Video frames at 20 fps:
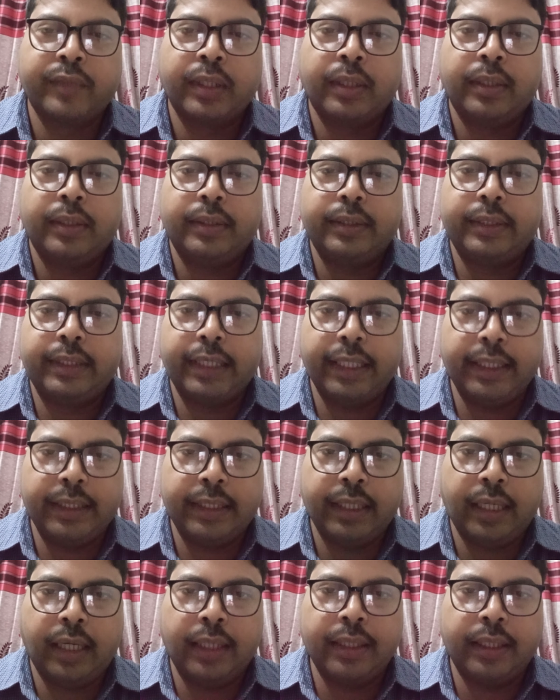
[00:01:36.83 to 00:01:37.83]
Then
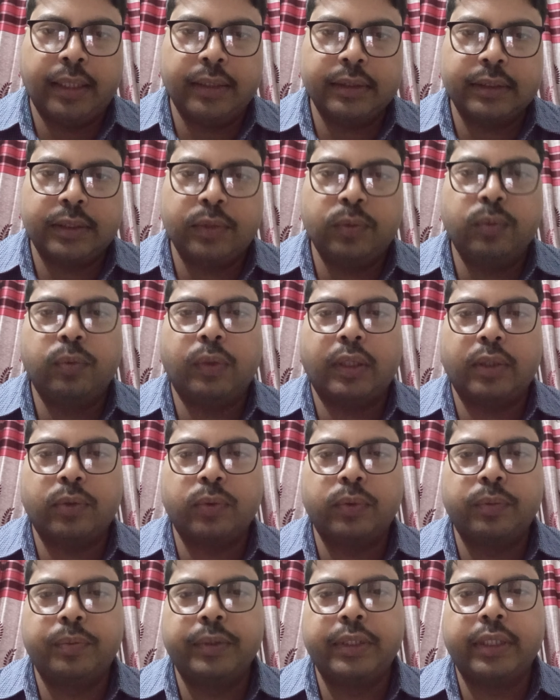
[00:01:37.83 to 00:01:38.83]
I ask you what
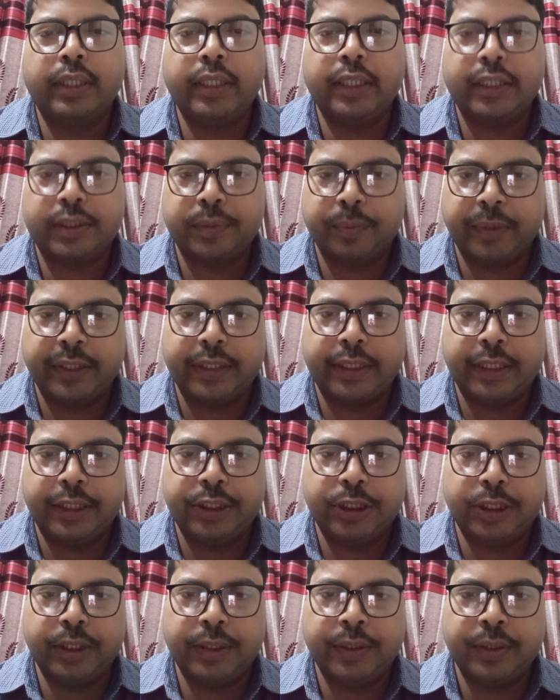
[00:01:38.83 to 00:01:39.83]
would be the
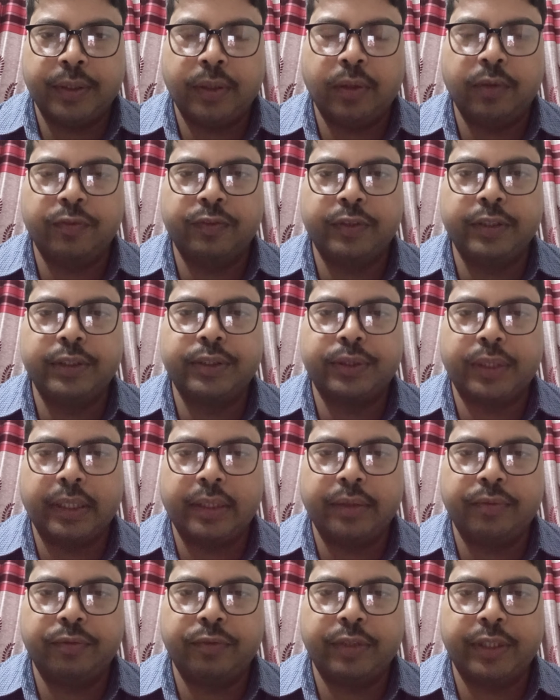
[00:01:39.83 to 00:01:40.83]
expectation of this
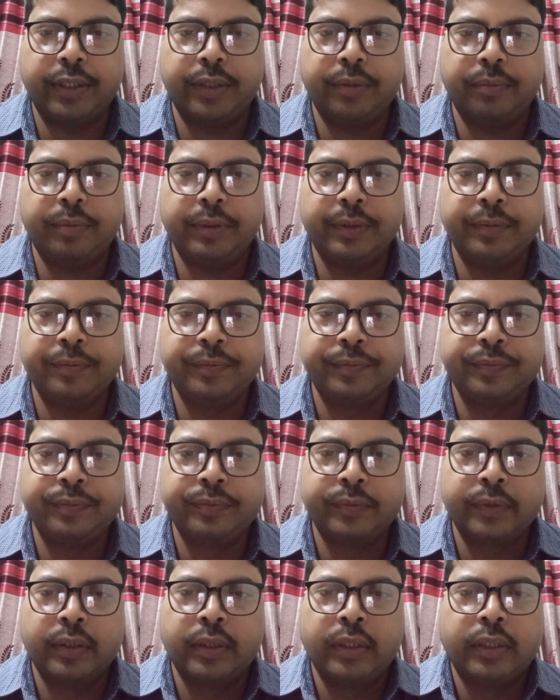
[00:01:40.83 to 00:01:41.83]
random variable.
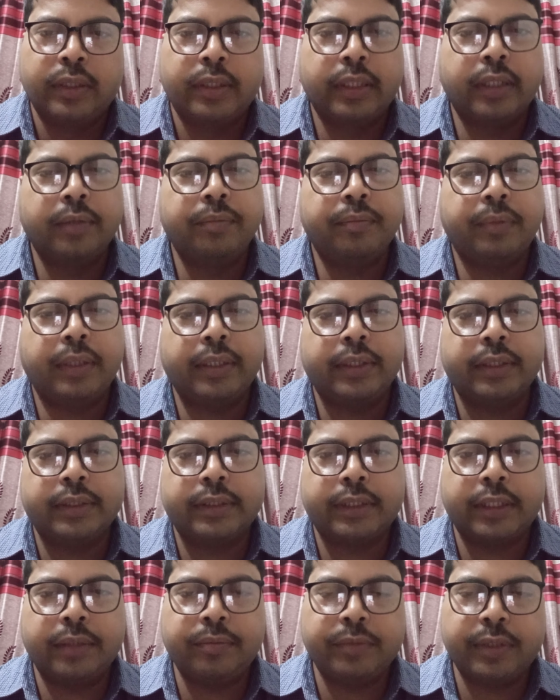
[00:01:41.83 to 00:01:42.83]
Then by the
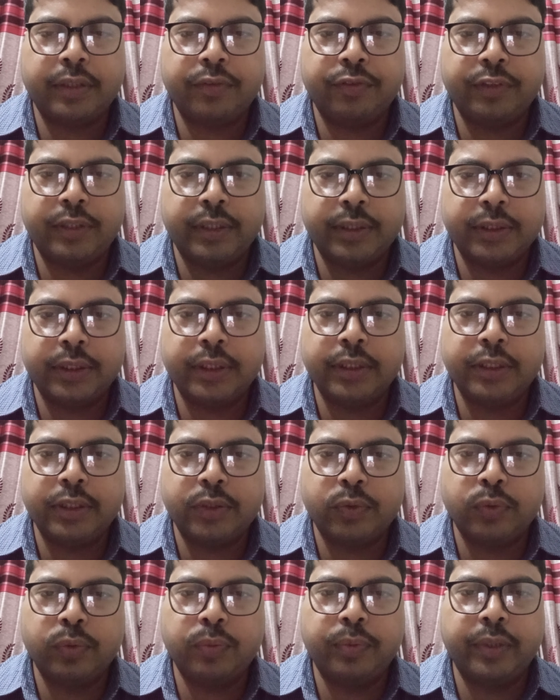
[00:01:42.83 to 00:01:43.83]
same definition,
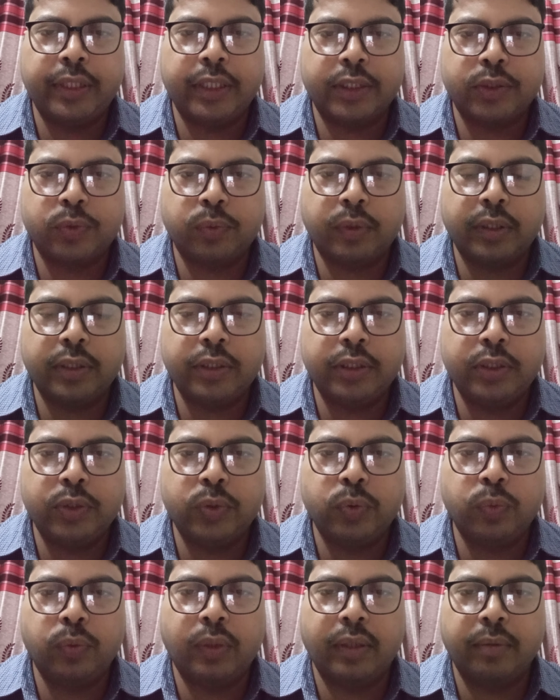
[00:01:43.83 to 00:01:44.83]
it would be x1
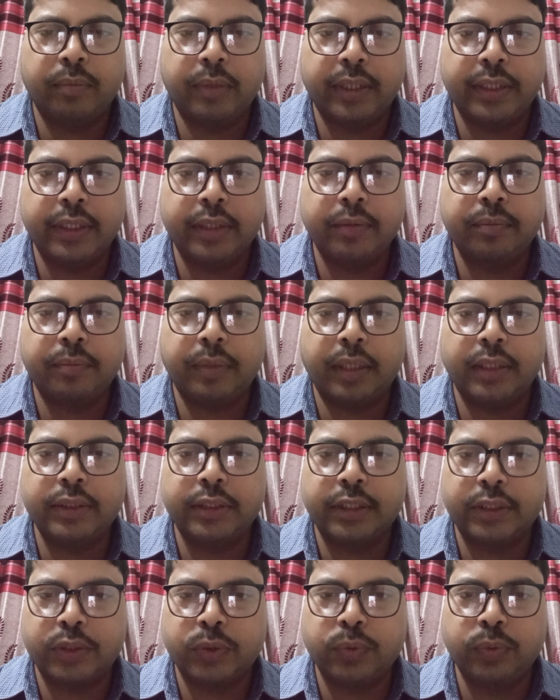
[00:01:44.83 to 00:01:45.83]
into 1 by n plus
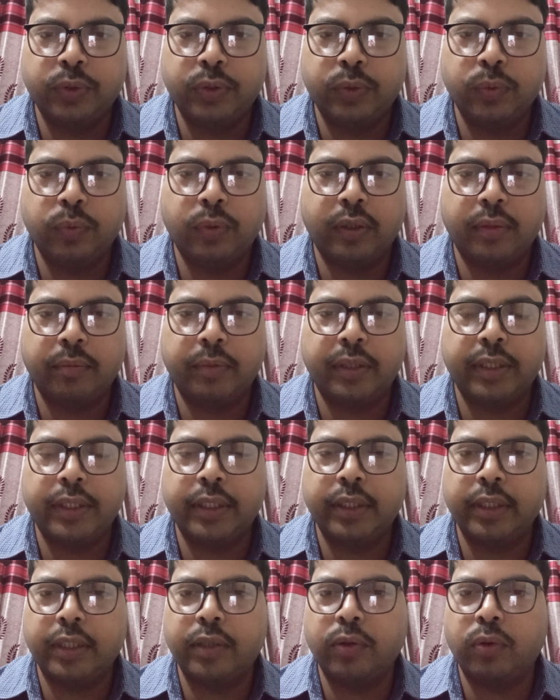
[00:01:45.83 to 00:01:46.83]
x2 into 1 by
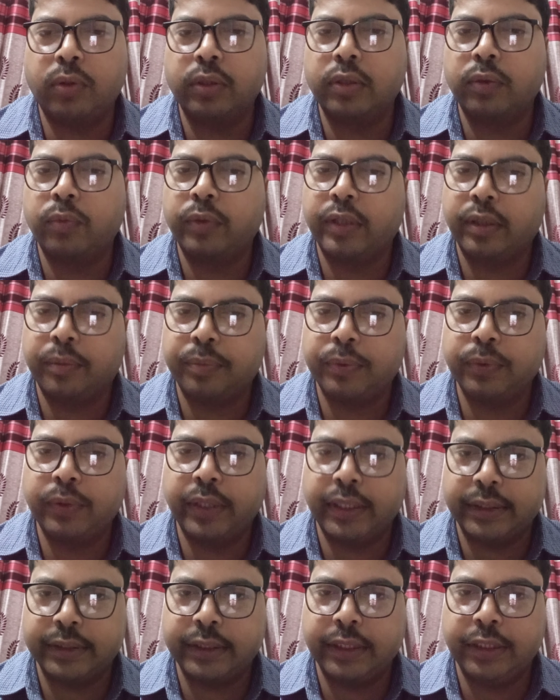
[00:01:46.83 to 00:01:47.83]
n and all the way up to
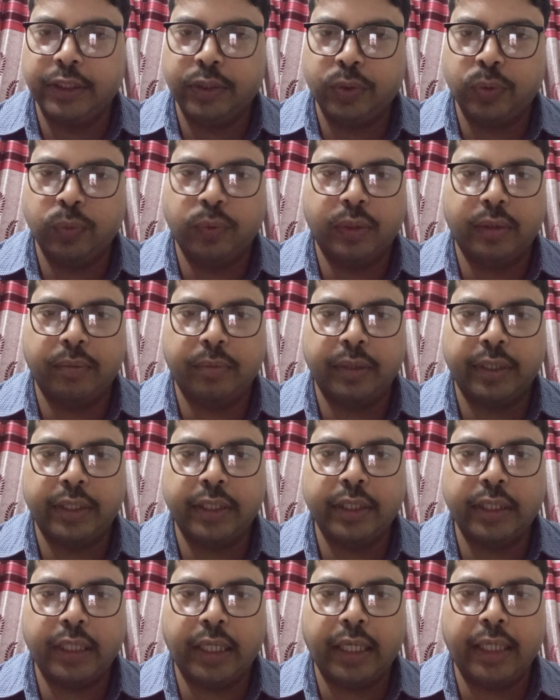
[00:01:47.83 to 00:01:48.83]
xn into 1 by
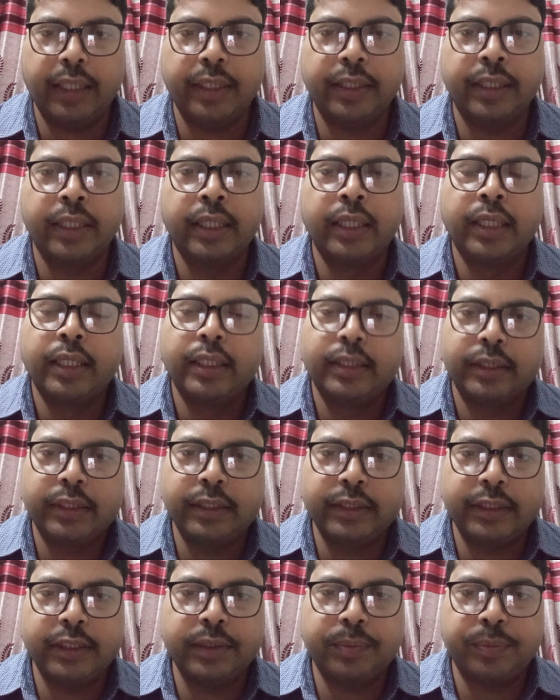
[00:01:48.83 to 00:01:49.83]
n. And
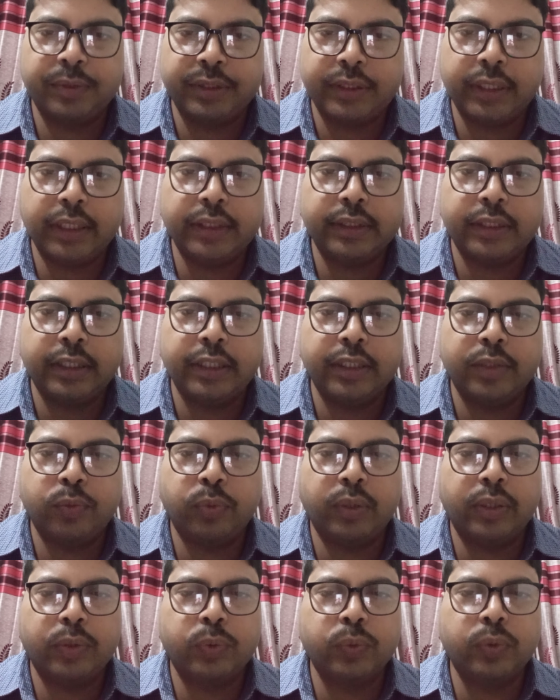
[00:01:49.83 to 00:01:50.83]
this is precisely
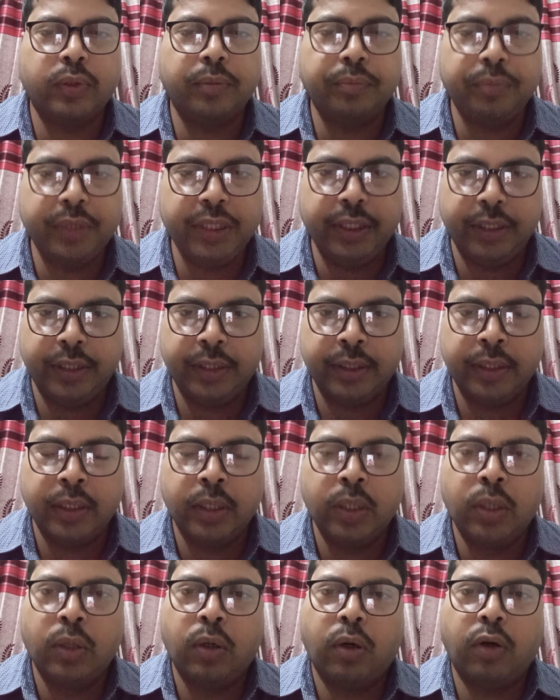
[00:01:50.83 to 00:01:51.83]
equal to the mean
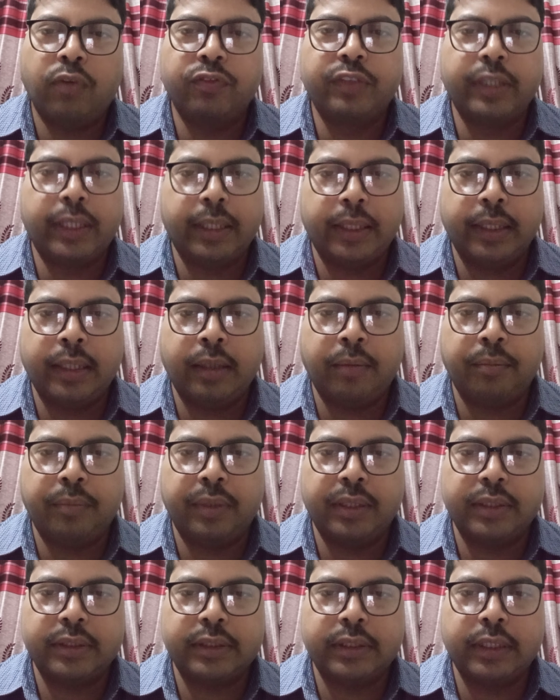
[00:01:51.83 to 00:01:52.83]
of the n
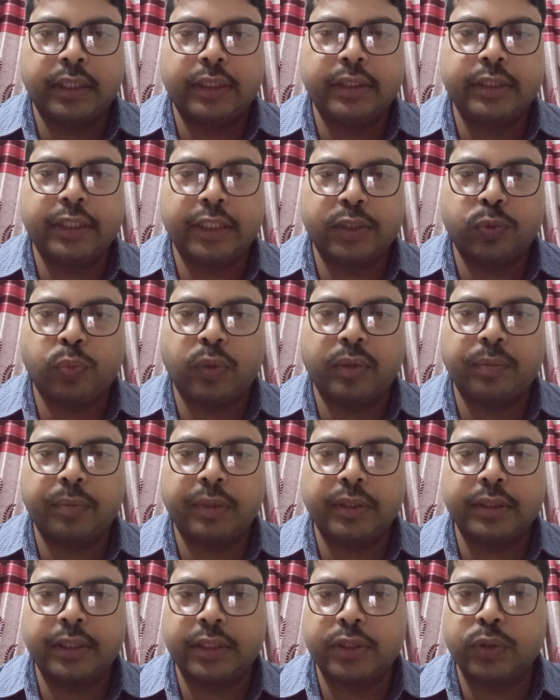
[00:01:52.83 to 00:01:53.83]
numbers, that is x1
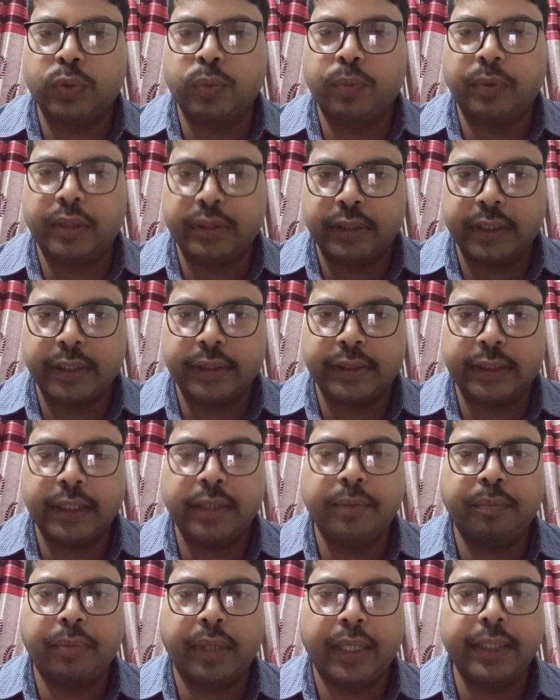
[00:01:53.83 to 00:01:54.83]
plus x2 plus
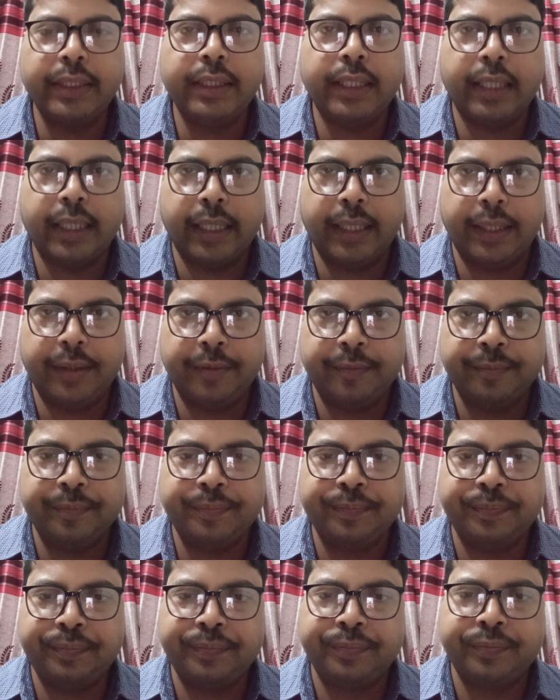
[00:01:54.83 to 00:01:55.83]
xn by n.
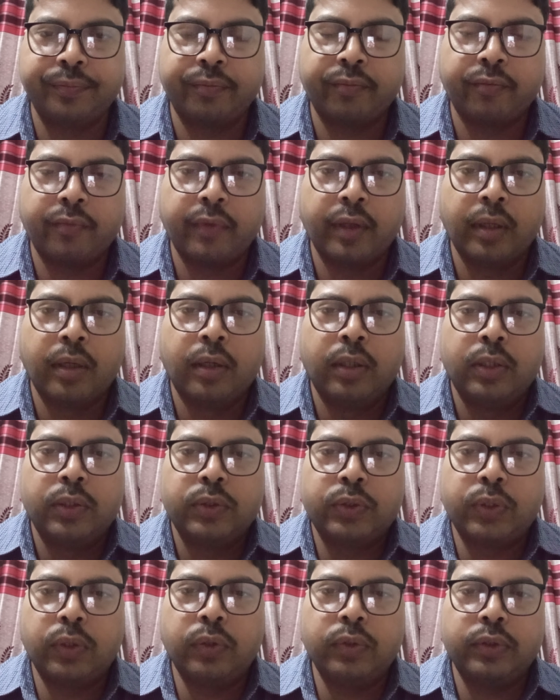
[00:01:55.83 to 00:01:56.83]

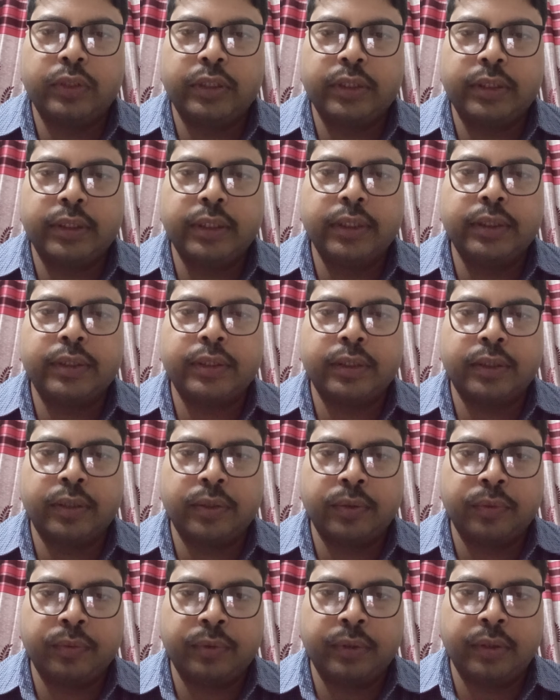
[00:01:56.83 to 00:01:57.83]
So this is
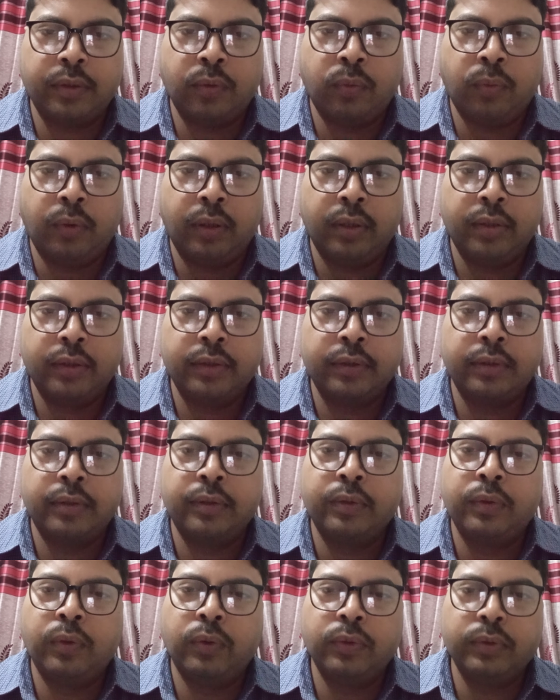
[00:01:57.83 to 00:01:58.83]

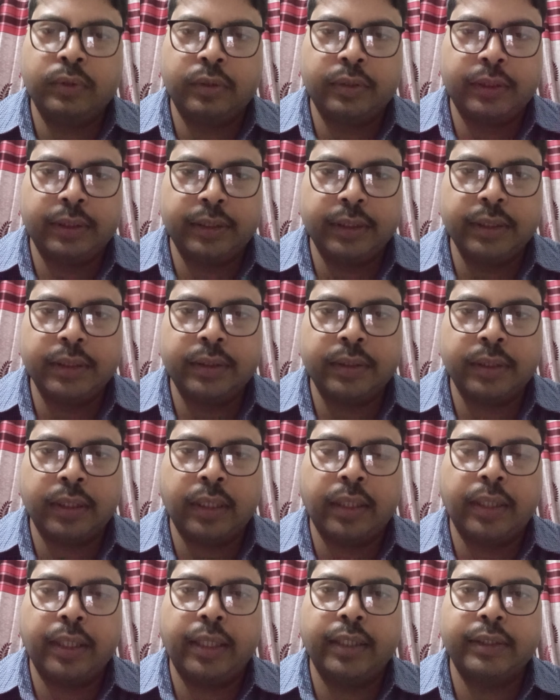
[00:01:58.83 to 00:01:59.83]
no this is
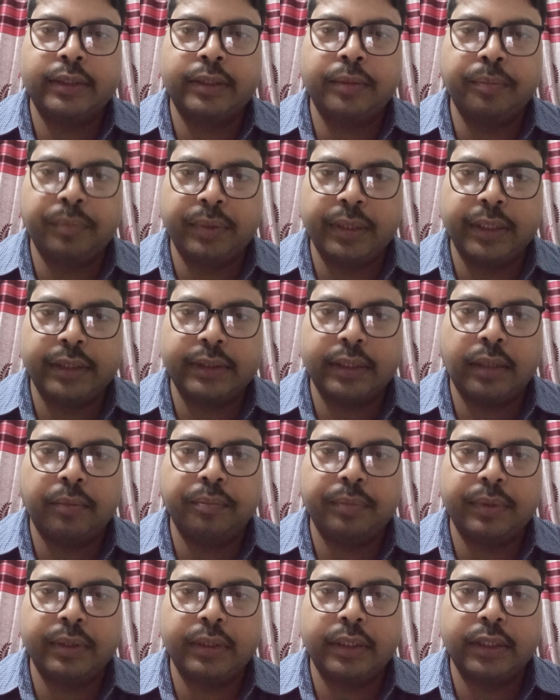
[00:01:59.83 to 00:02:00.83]
a simple
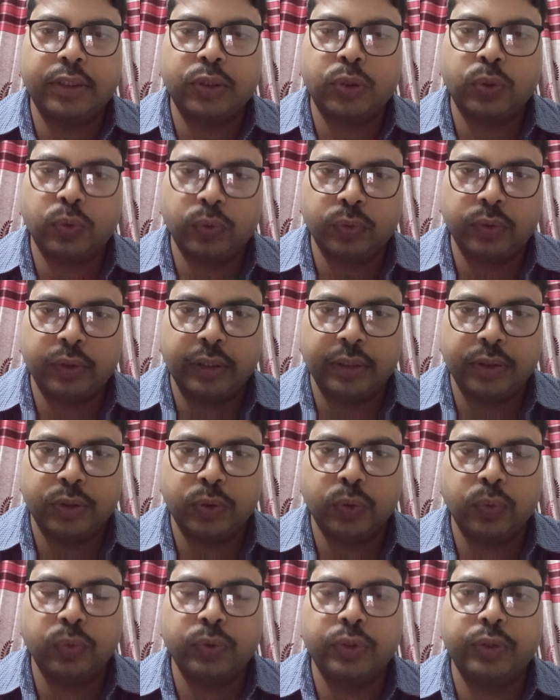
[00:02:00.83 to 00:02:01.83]
example that
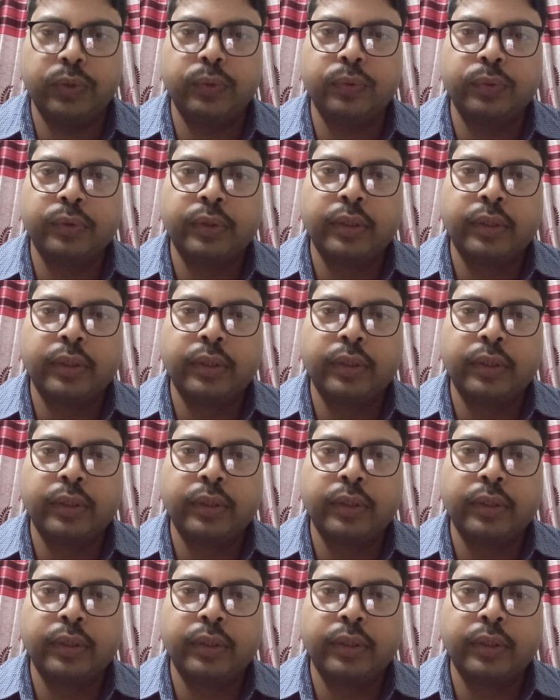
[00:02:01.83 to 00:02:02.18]
shows you